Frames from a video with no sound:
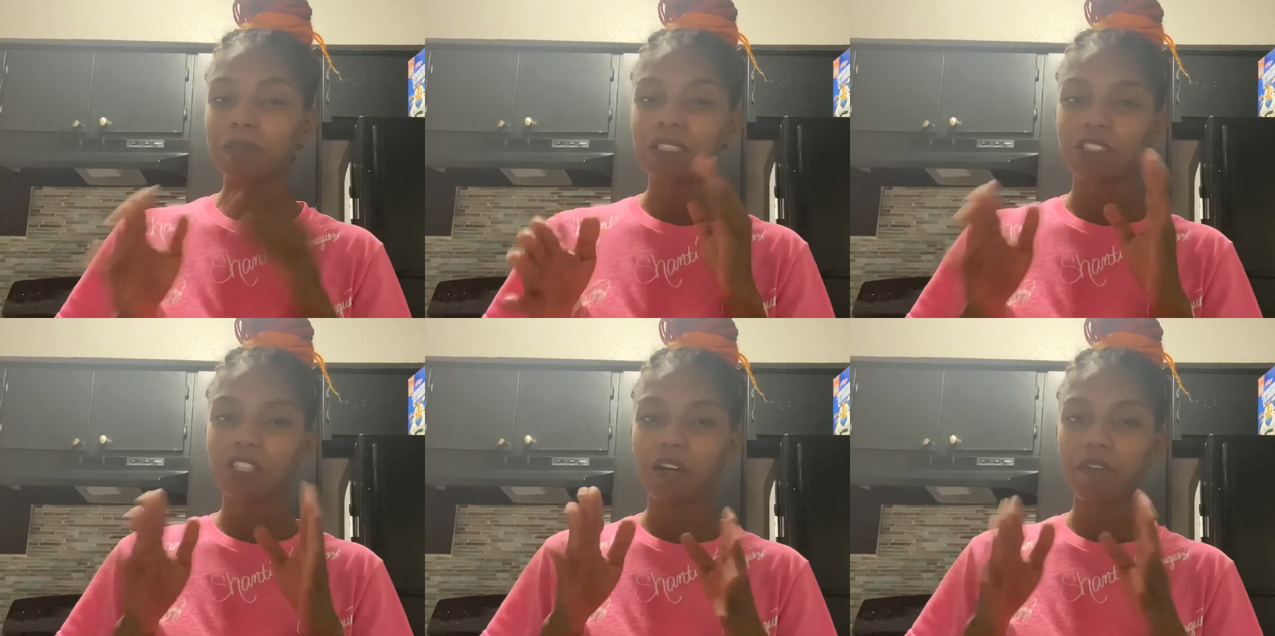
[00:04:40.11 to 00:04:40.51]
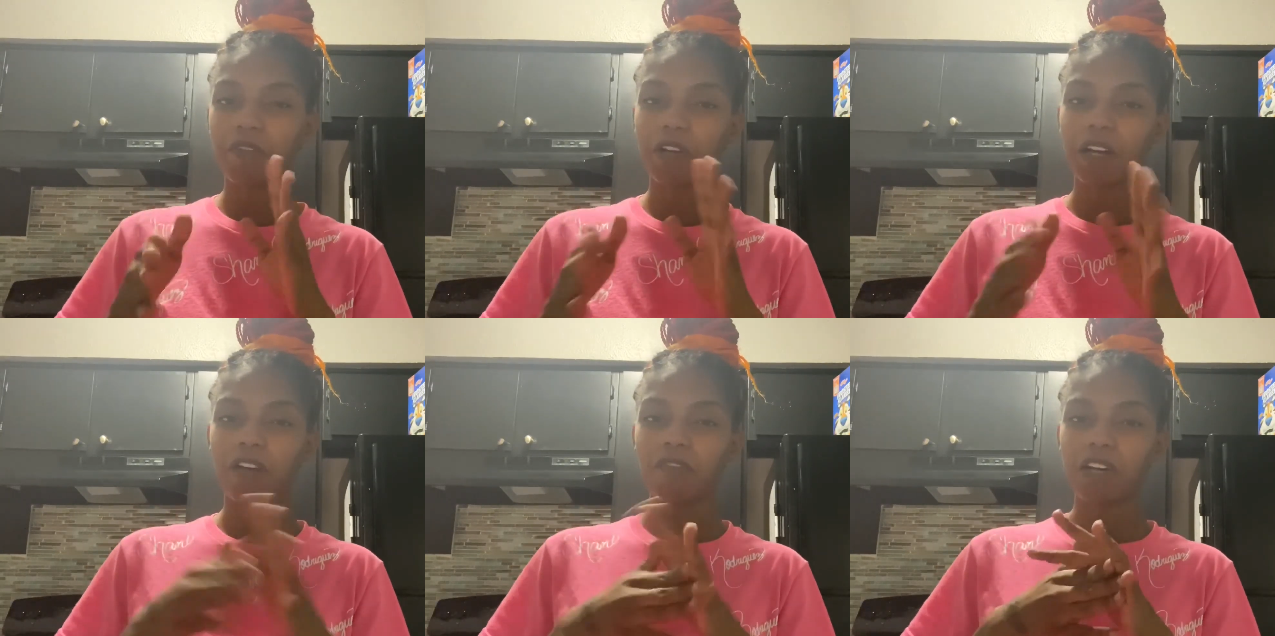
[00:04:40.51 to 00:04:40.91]
still trying to
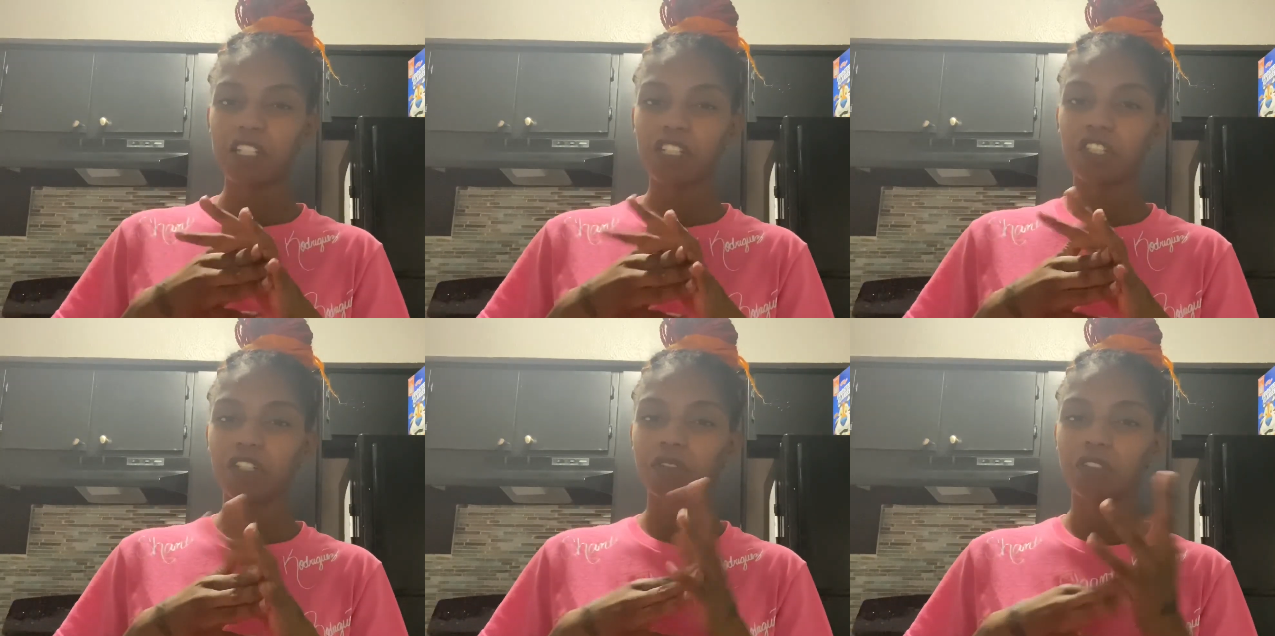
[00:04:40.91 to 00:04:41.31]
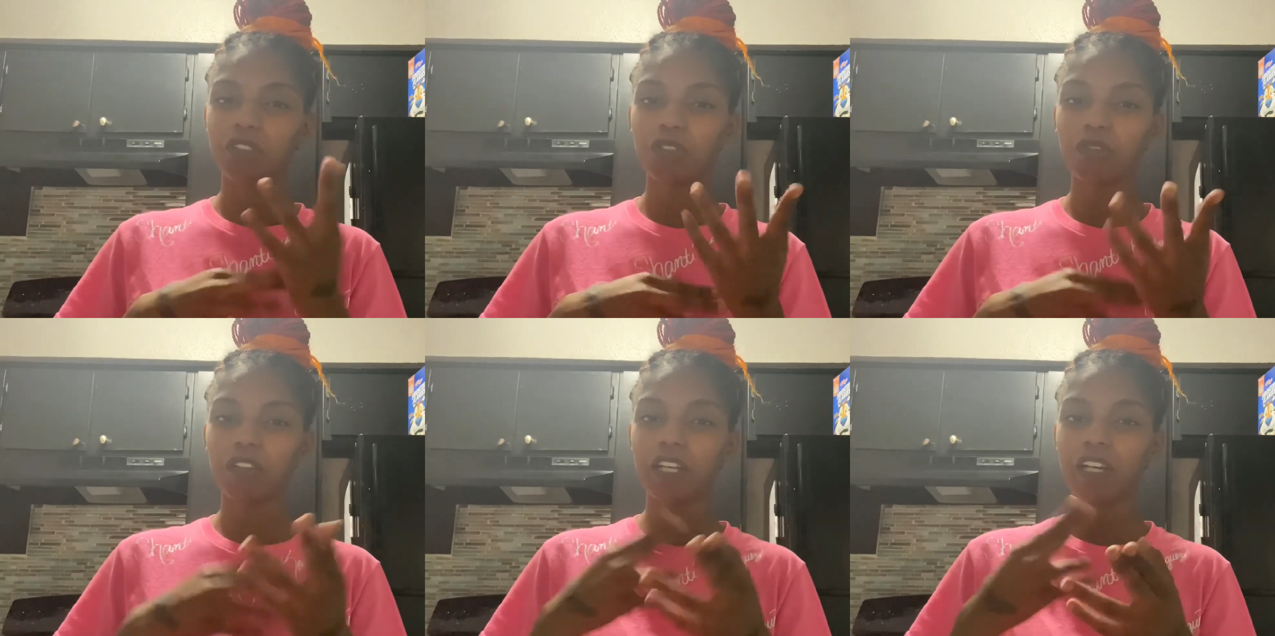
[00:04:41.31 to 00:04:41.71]
figure out if I should do
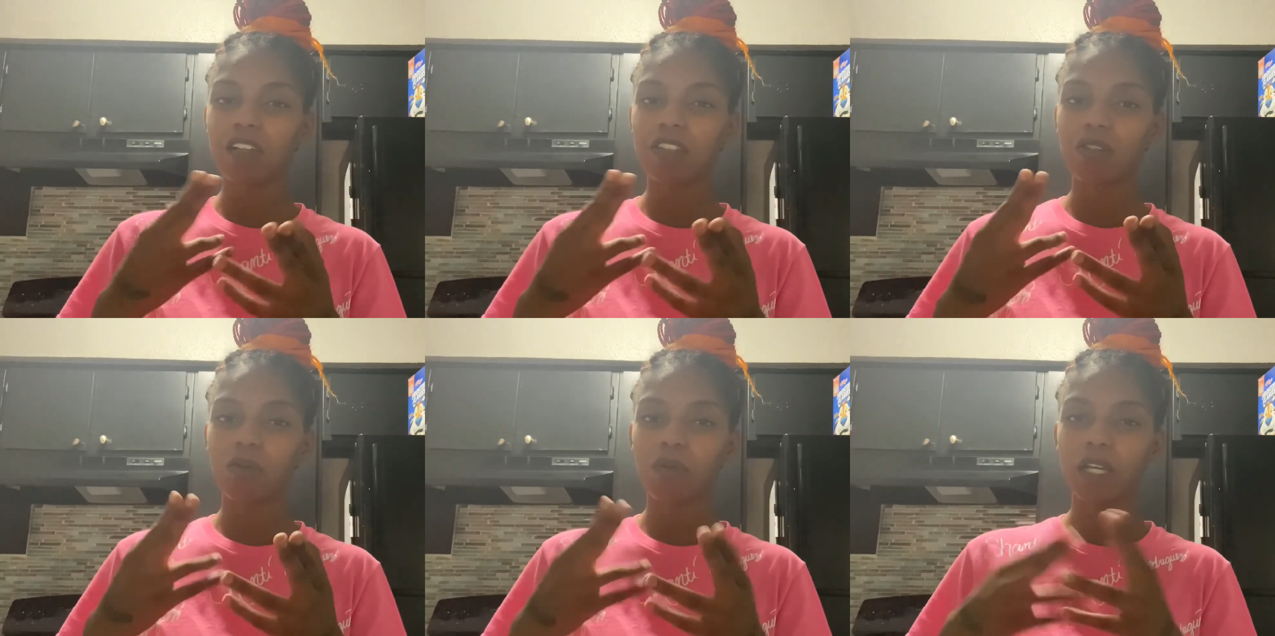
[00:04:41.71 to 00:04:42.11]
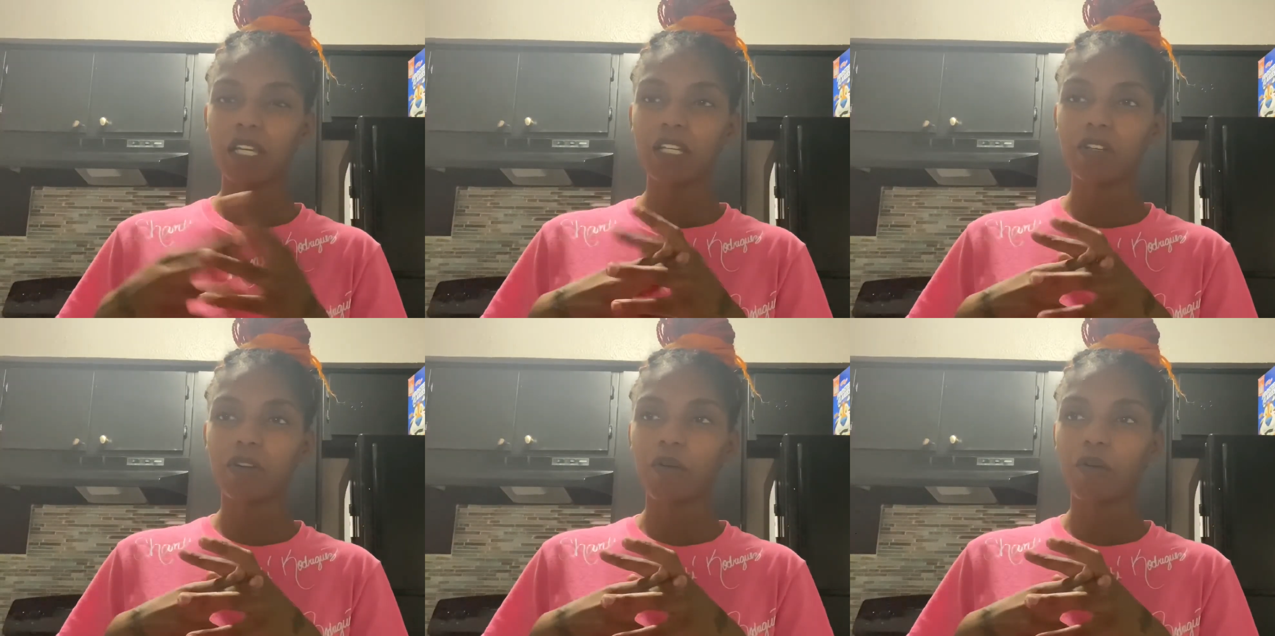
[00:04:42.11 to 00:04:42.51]
2 videos a week